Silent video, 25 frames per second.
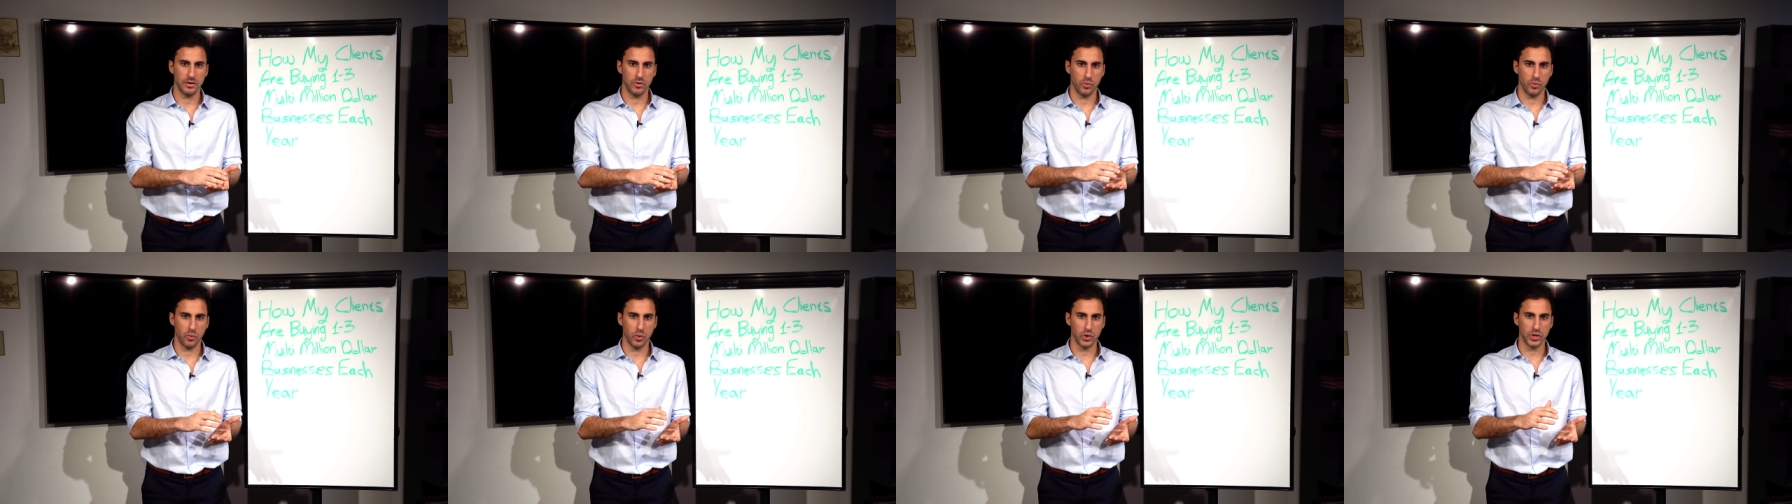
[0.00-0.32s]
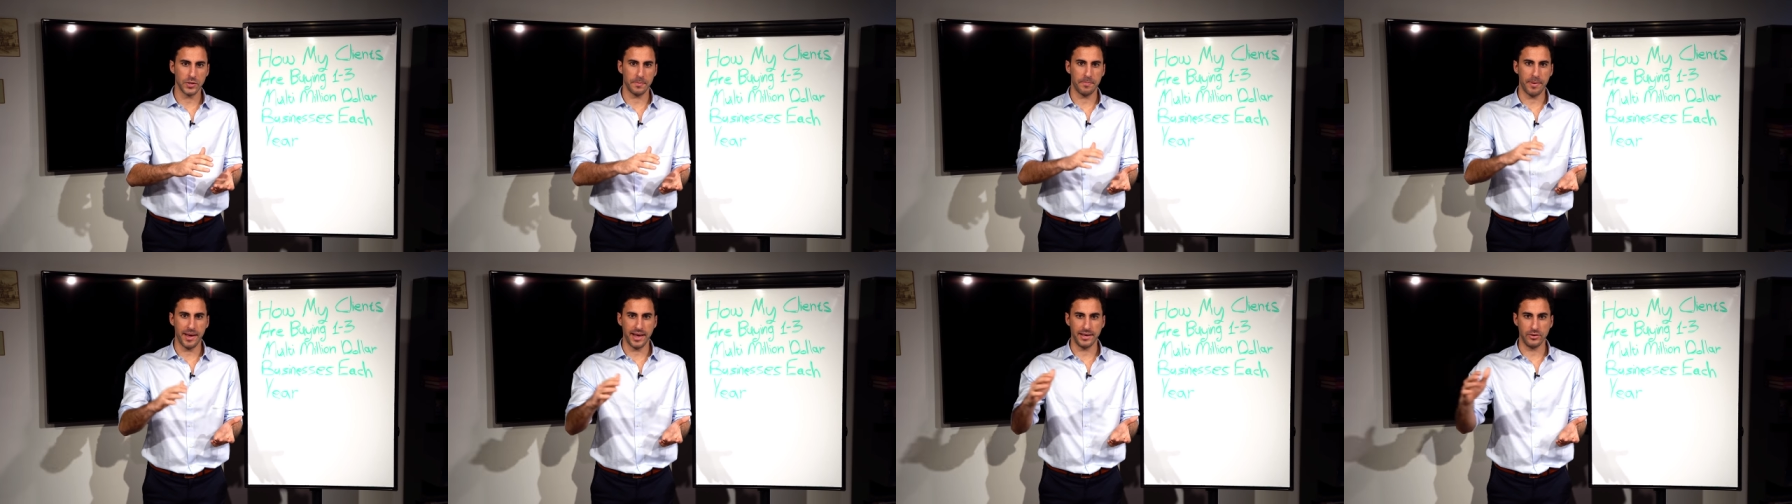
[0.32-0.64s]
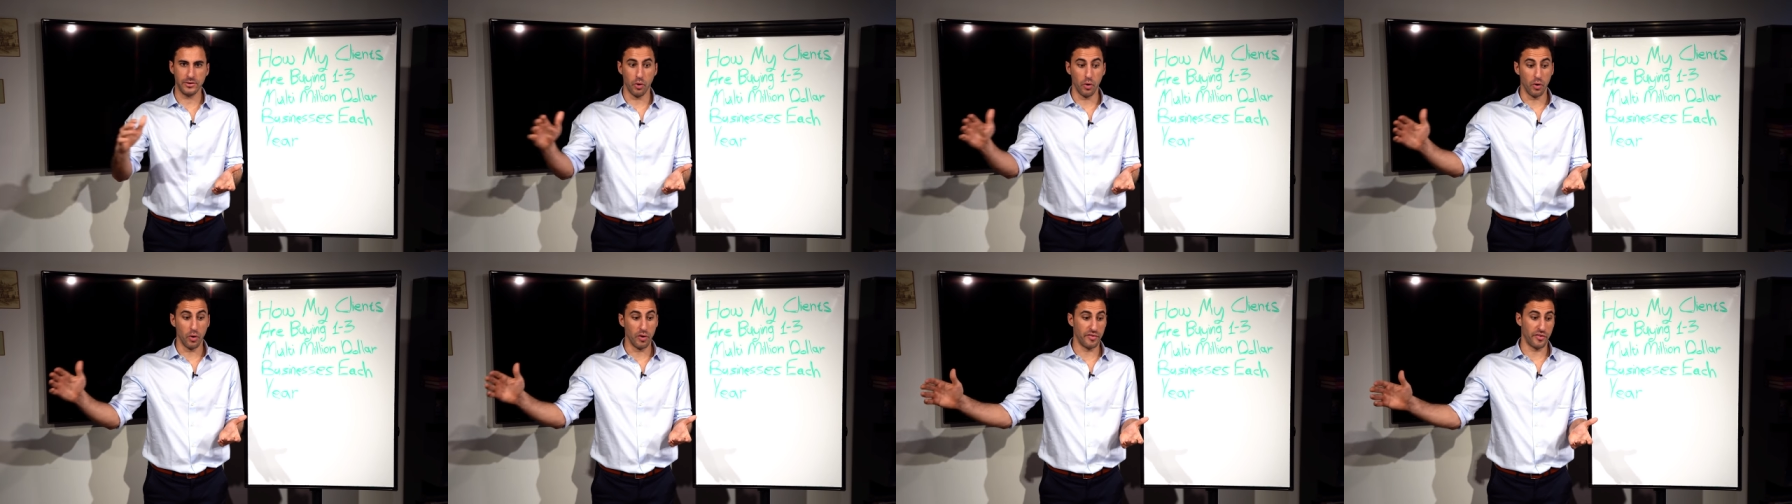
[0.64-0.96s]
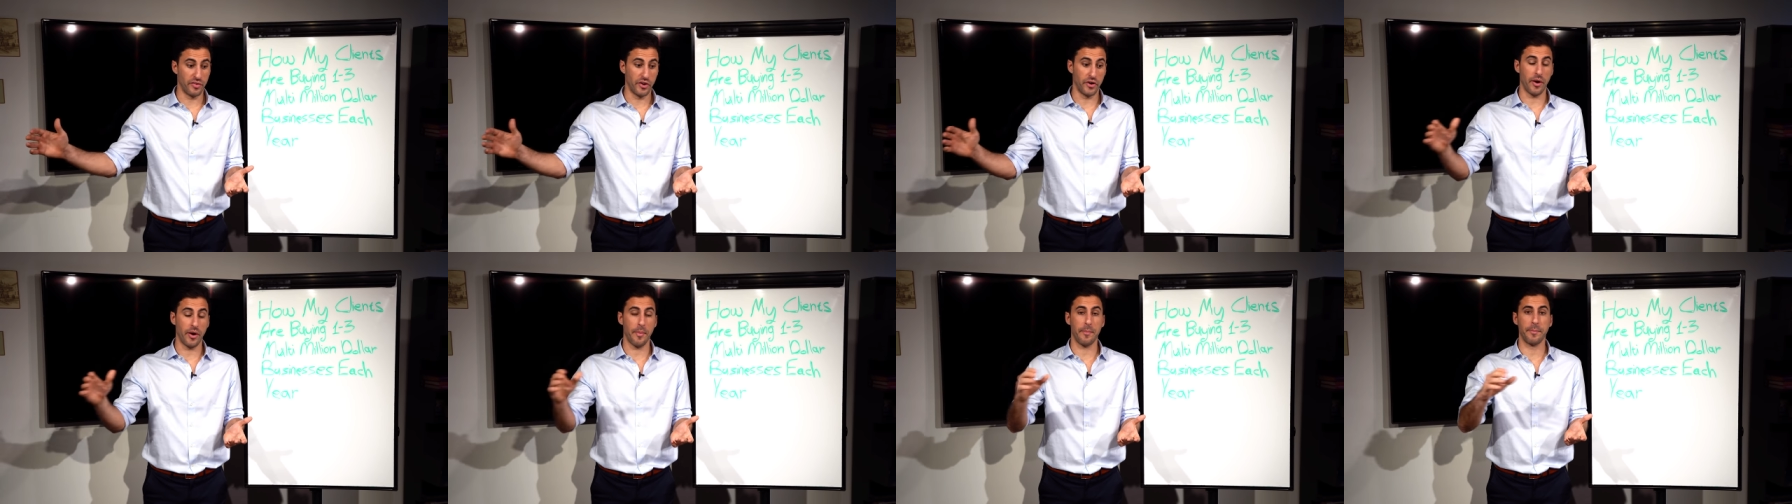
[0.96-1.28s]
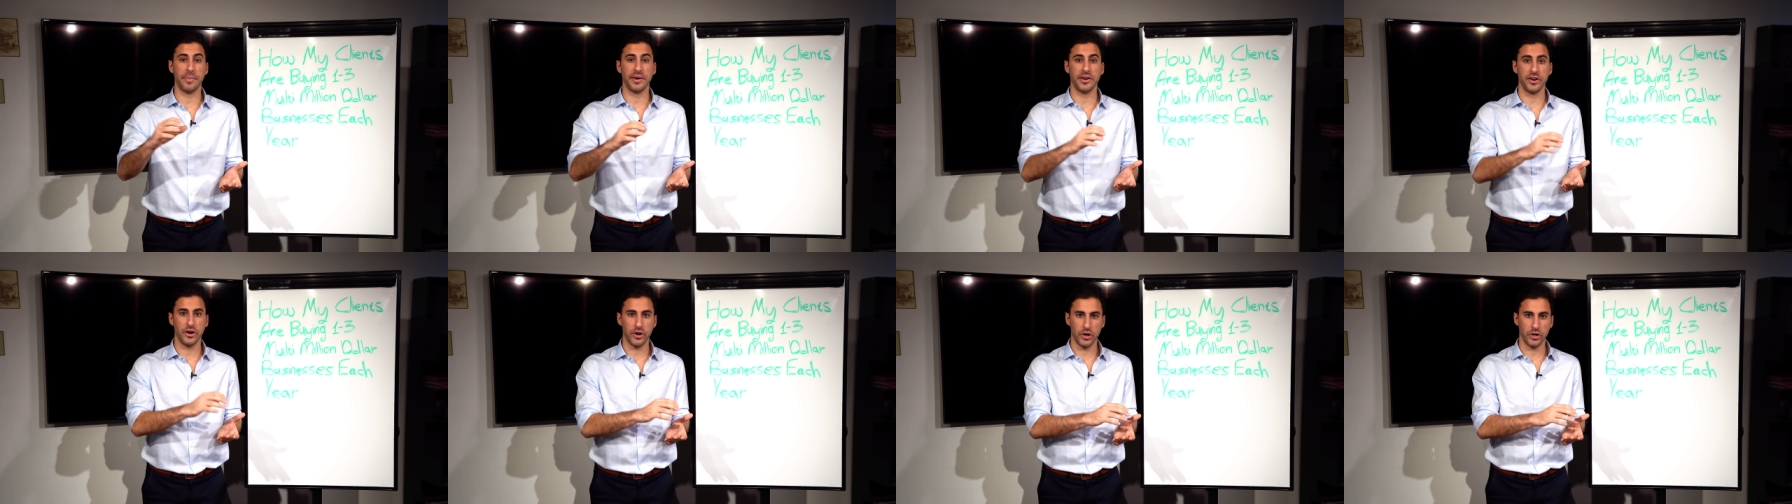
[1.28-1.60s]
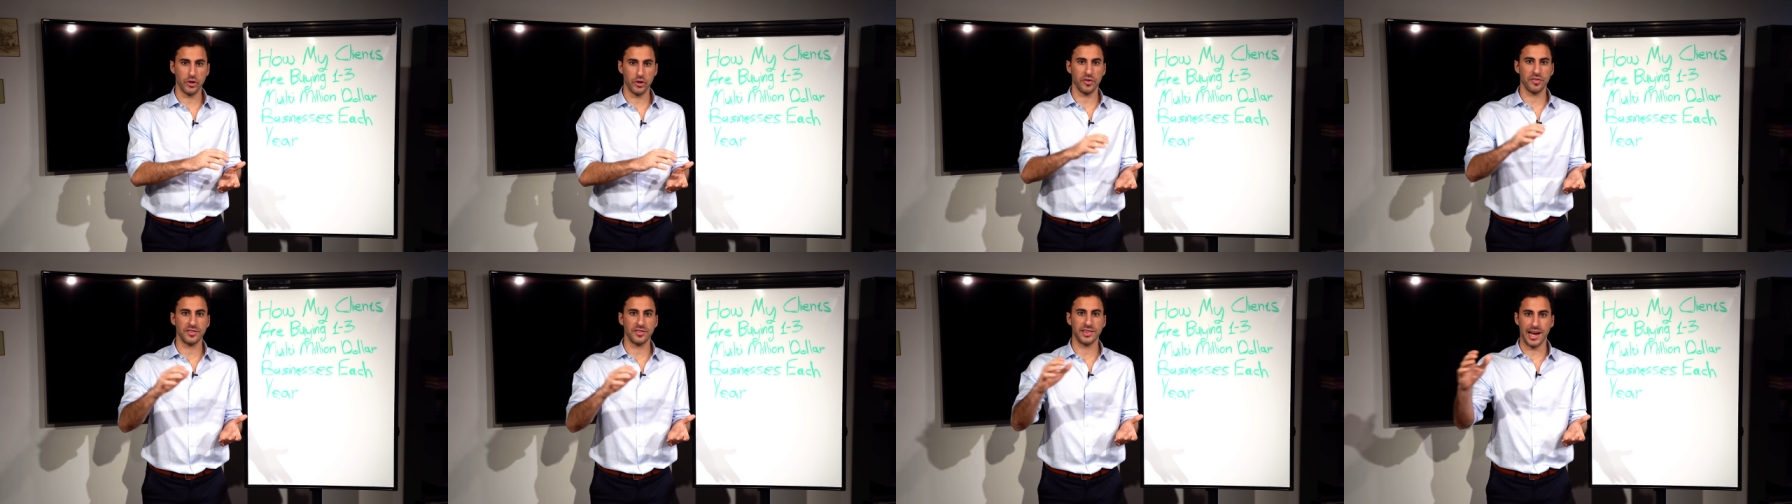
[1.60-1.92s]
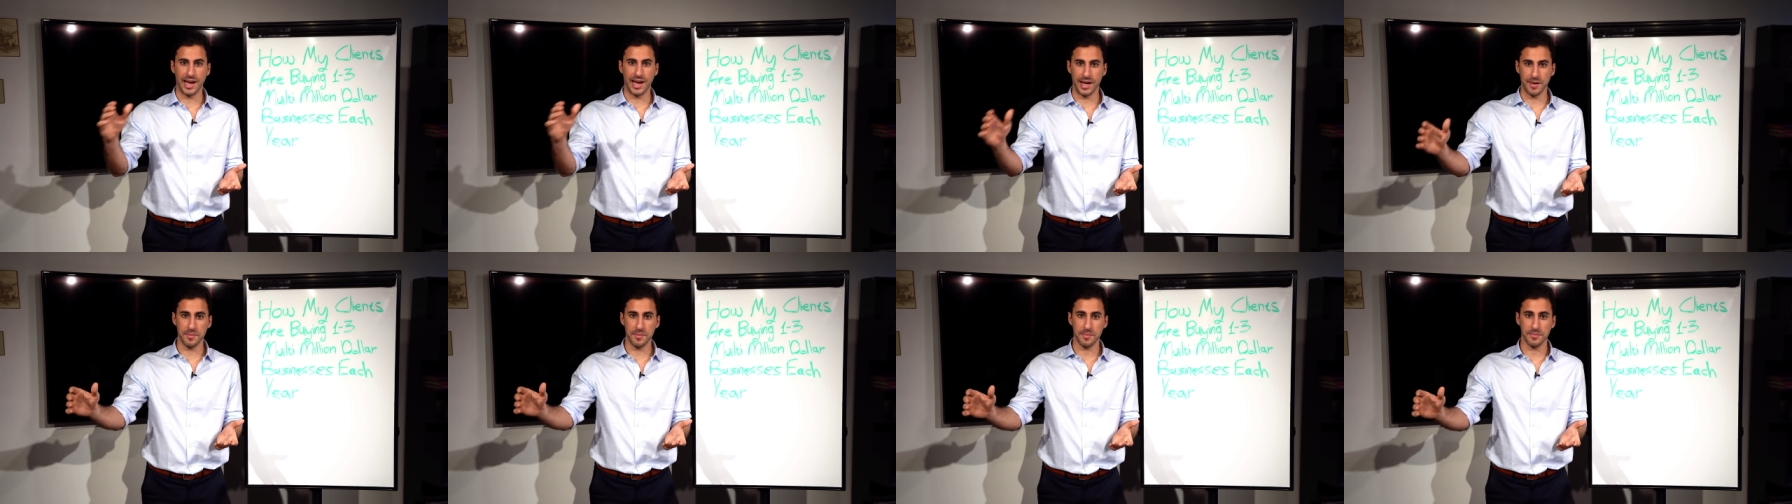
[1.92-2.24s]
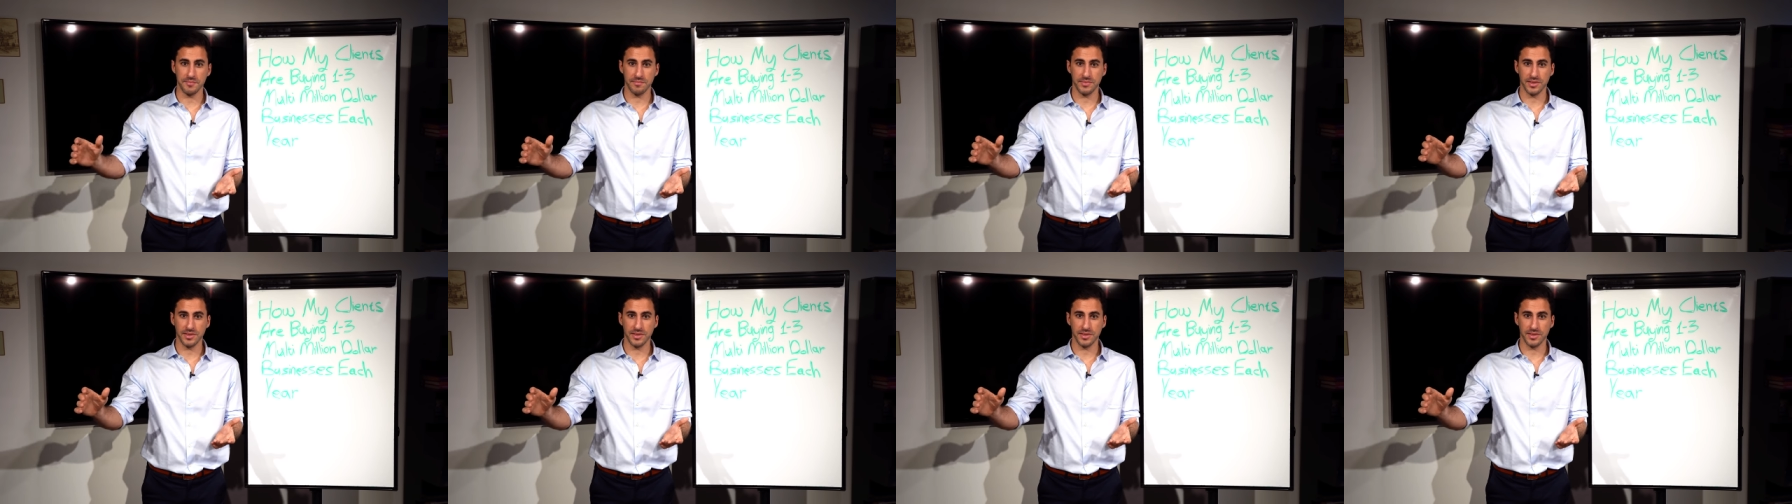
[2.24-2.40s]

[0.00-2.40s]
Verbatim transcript: was paid over a period of time